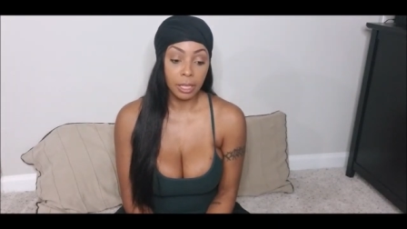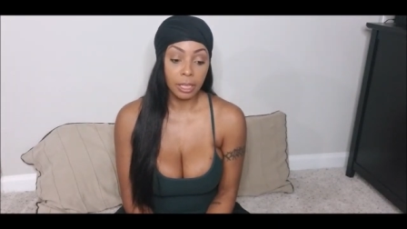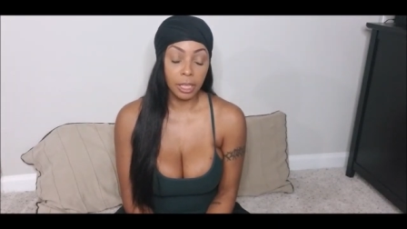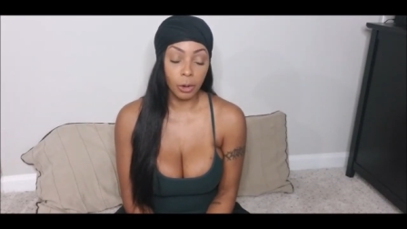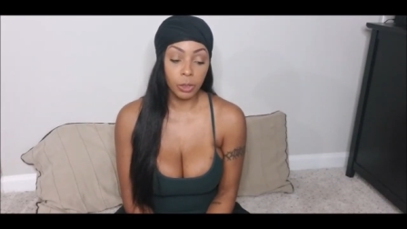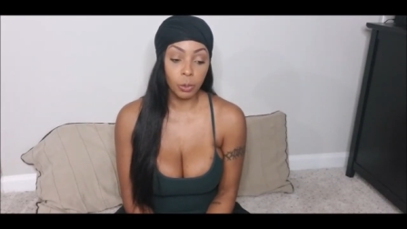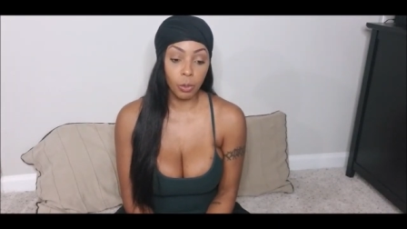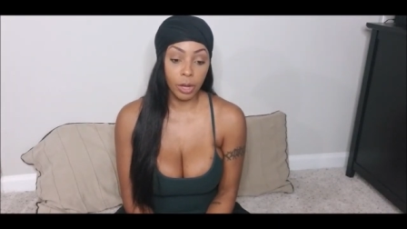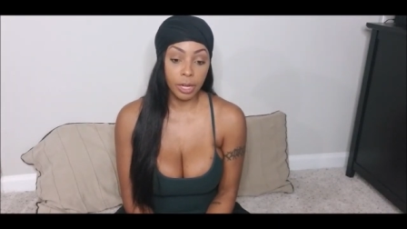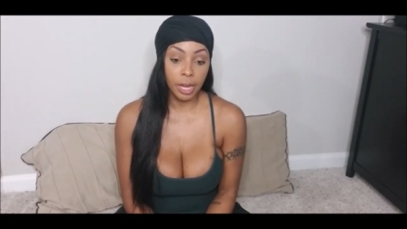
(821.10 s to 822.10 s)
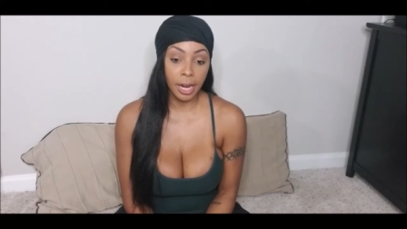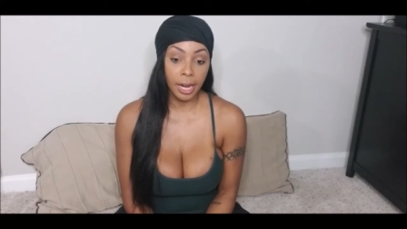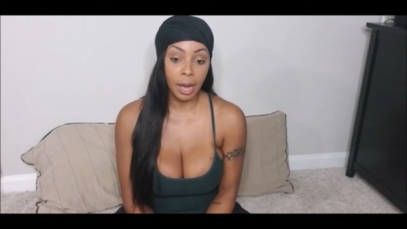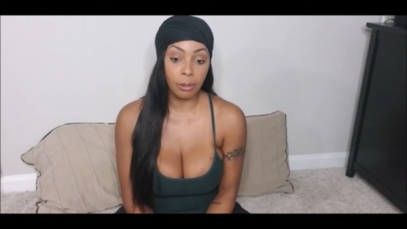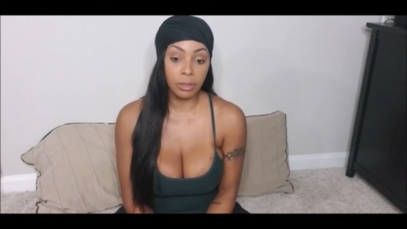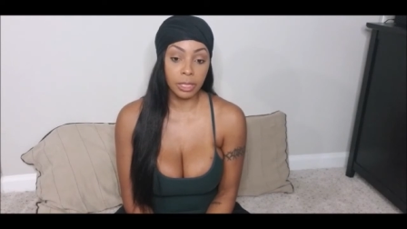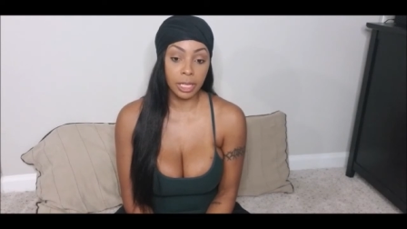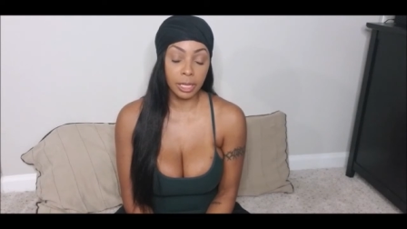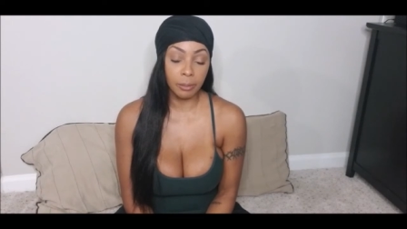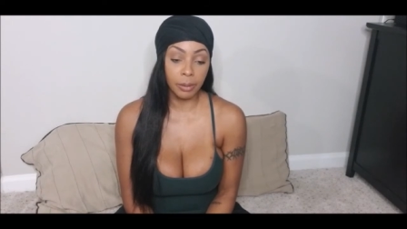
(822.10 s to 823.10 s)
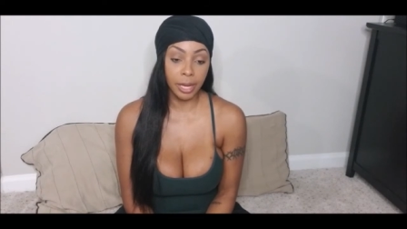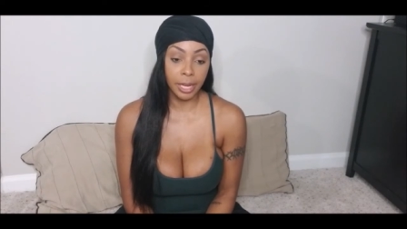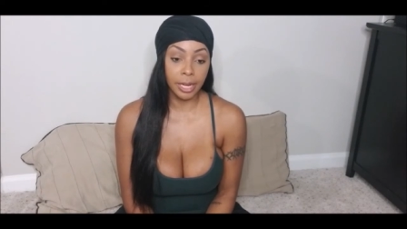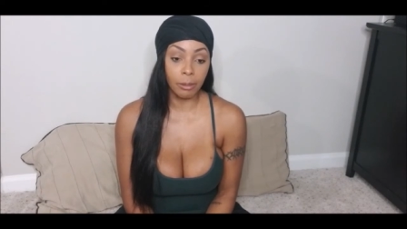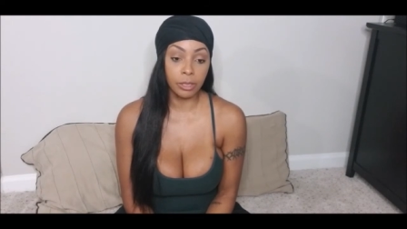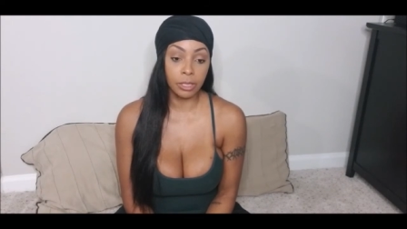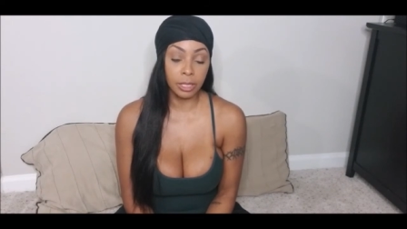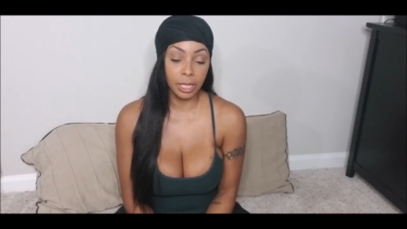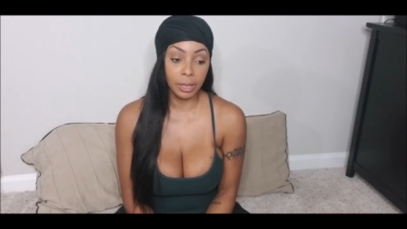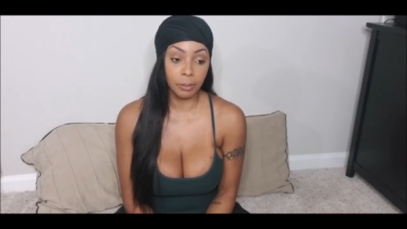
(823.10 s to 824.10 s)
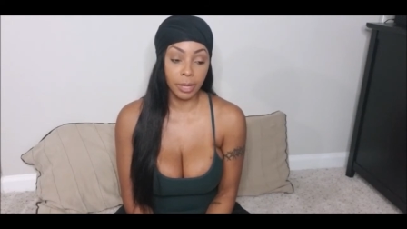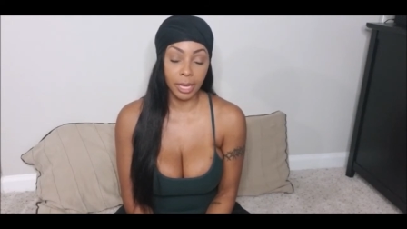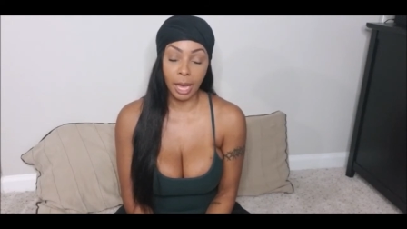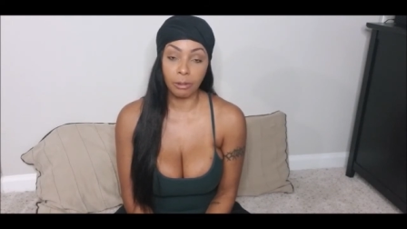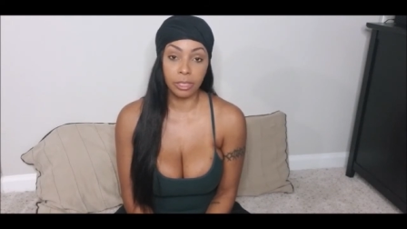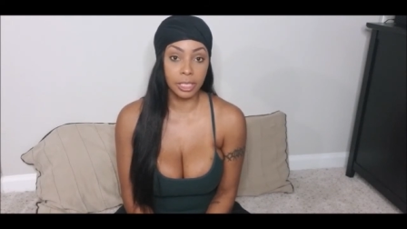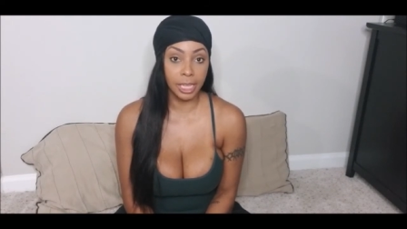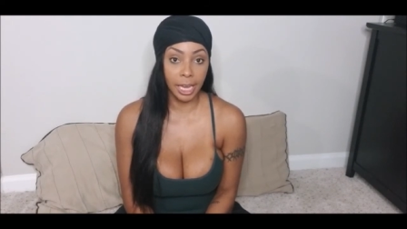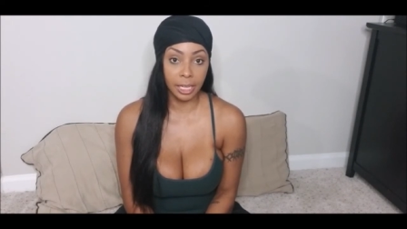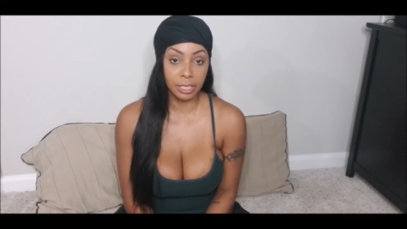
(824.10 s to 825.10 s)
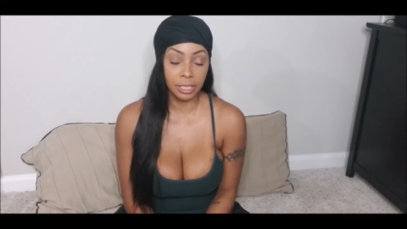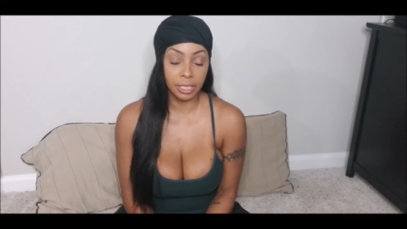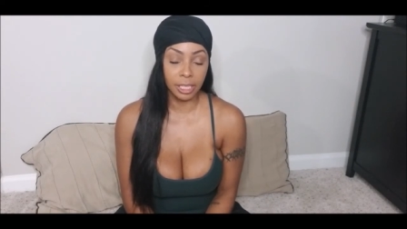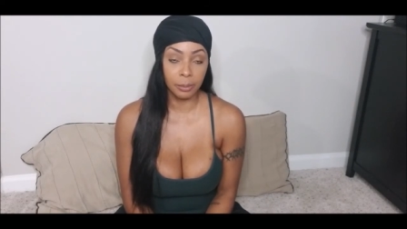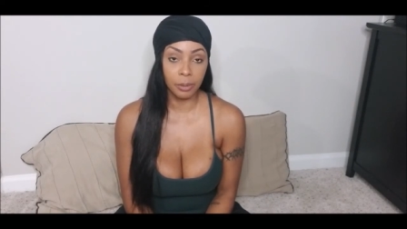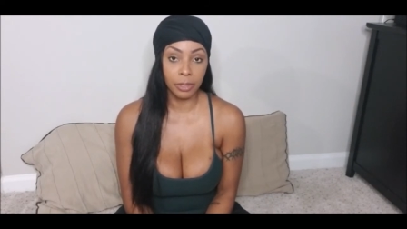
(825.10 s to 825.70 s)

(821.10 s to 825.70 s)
there was one night I was in the bed I was asleep. Like I was dead asleep.